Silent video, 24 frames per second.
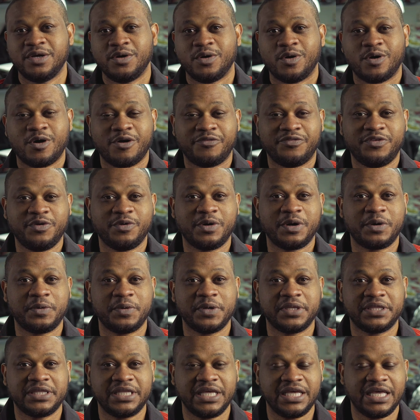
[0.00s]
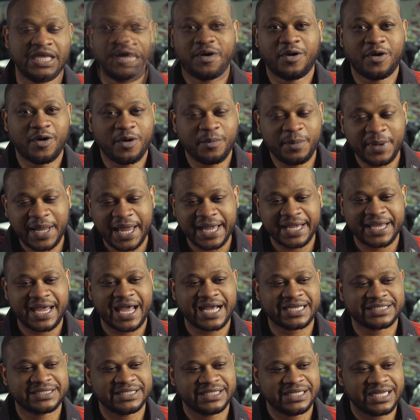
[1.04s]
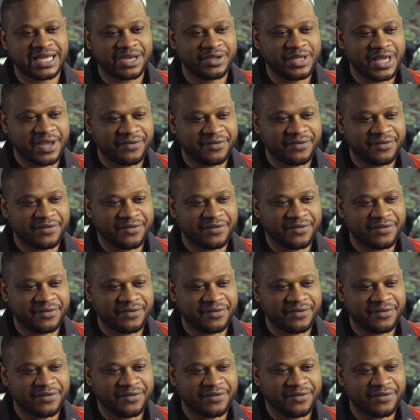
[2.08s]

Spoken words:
or if you went with the all black accent, now you